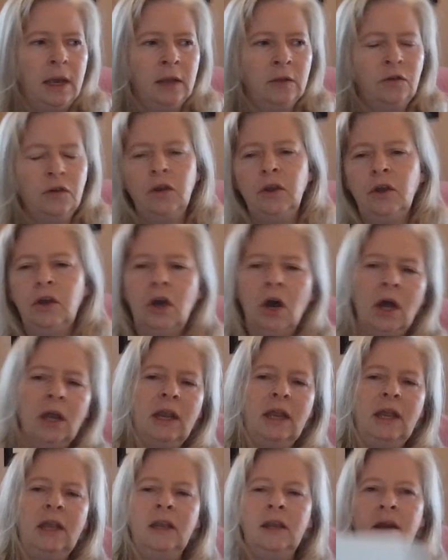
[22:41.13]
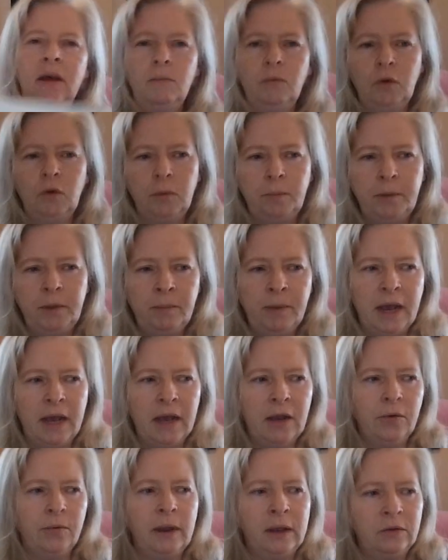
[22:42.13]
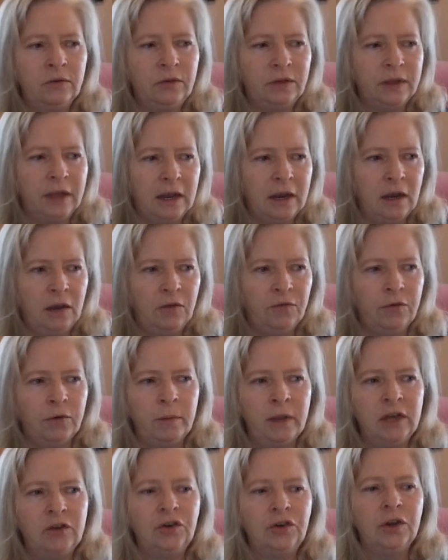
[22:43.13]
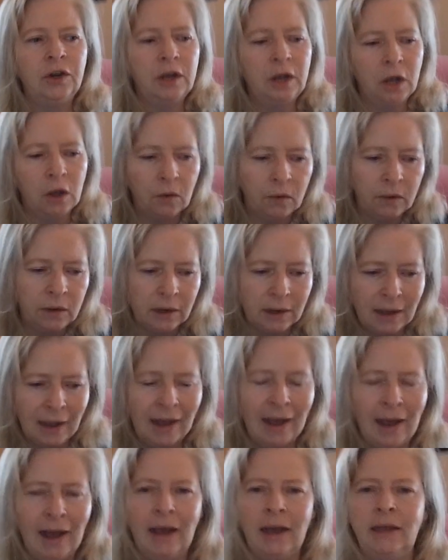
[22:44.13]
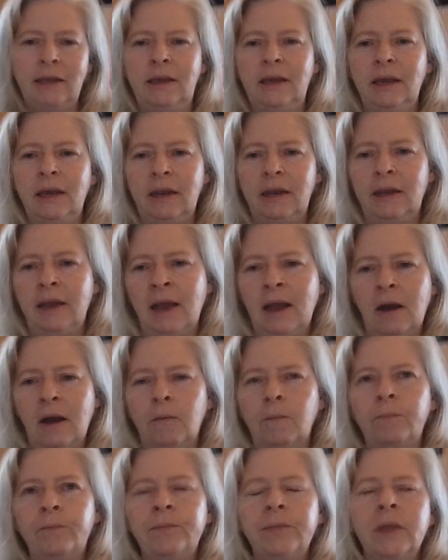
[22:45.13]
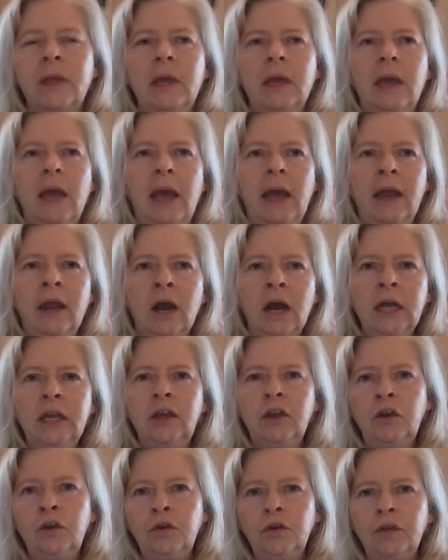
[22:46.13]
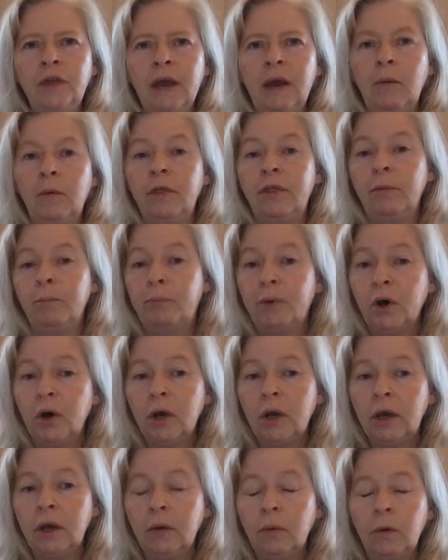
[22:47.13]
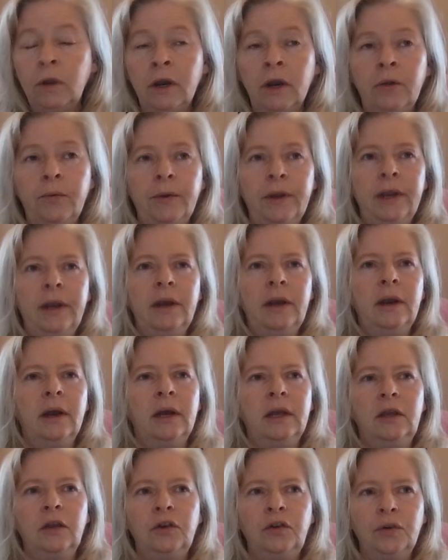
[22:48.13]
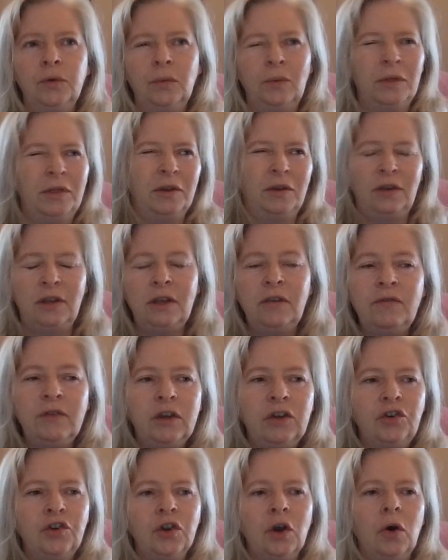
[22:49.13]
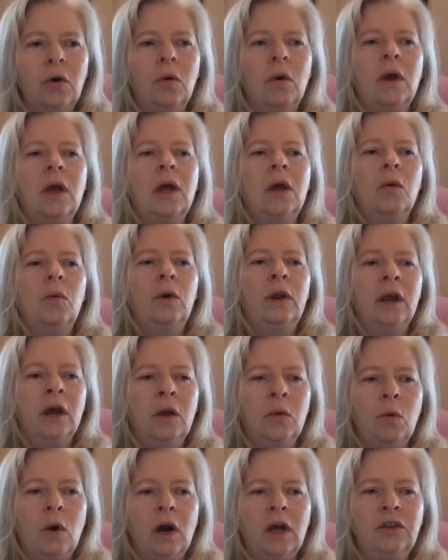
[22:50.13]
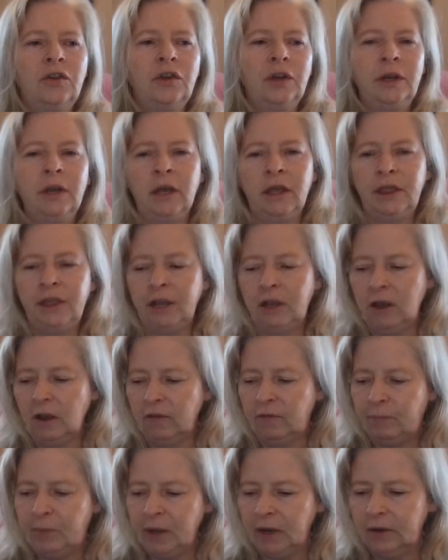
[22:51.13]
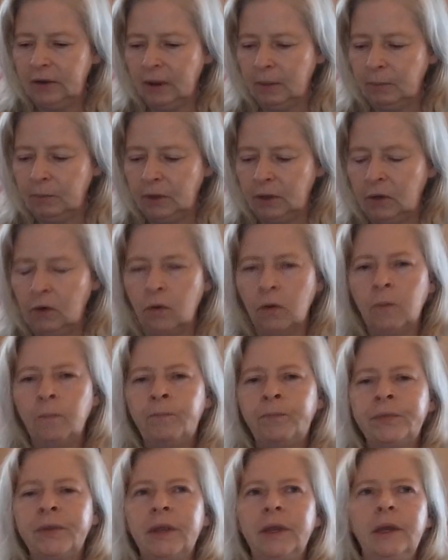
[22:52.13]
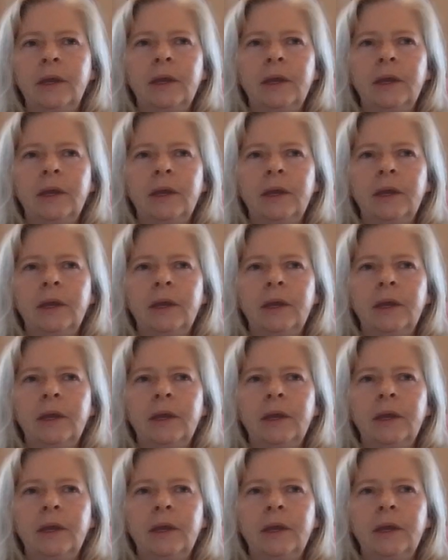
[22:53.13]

And so you kind of end up looping back around to that information and going, ah, I get it now. And I can do that with a book when I read it. I can do it with a T V show when I watch it, and I think I've picked up little